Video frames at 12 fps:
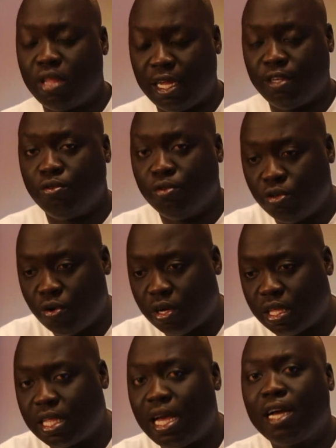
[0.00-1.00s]
so that
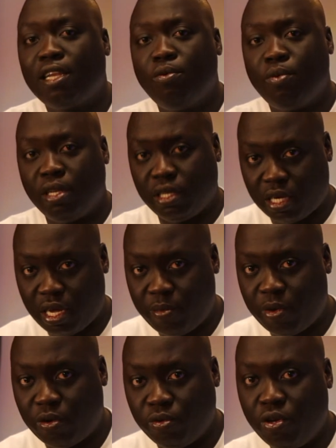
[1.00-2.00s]
you know exactly when
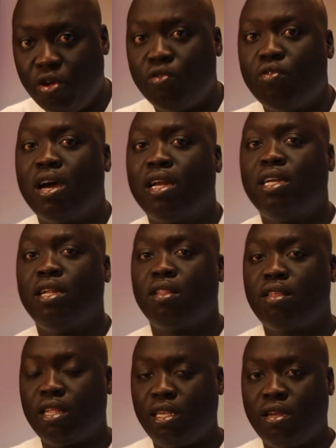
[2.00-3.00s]
to come out,
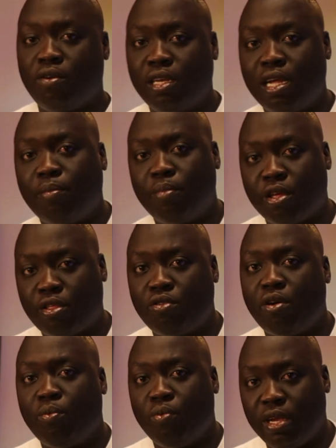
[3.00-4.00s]
rather than sitting on that
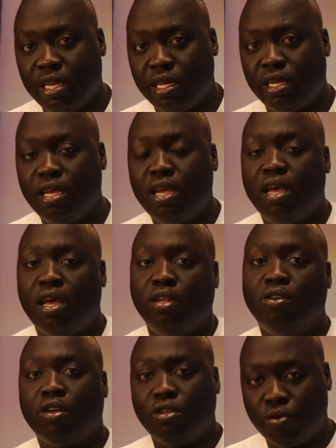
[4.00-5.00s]
bus stop waiting
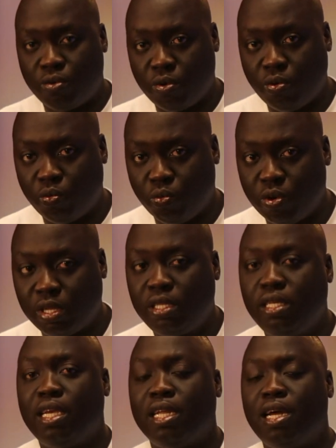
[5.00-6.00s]
and not
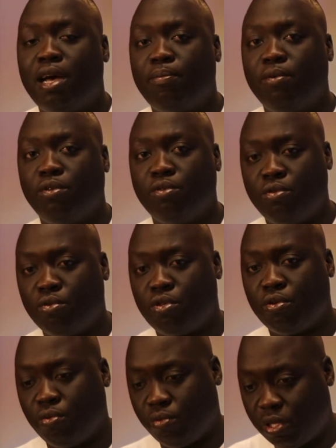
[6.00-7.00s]
knowing what can happen
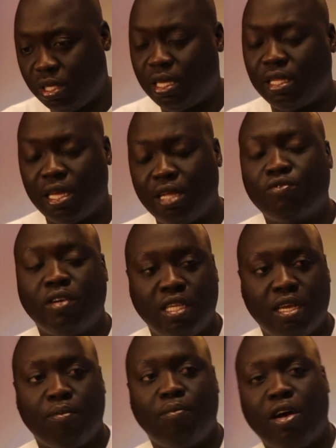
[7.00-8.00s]
to you. So
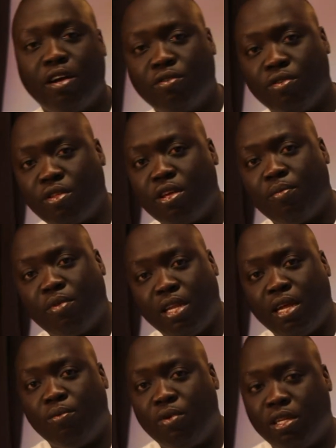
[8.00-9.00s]
that right there, Mario, is
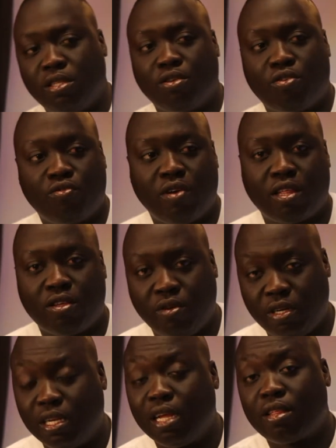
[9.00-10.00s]
something I wanted to
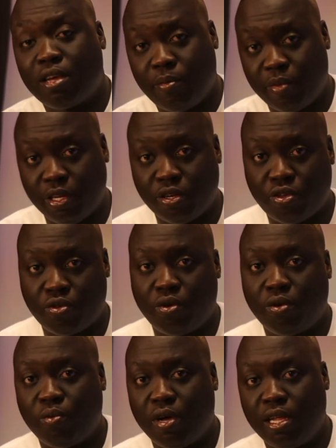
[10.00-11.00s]
stress out, and that's coming
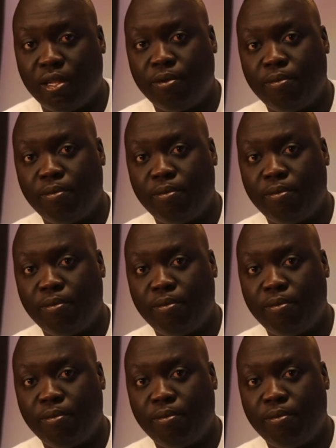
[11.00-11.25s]
in a short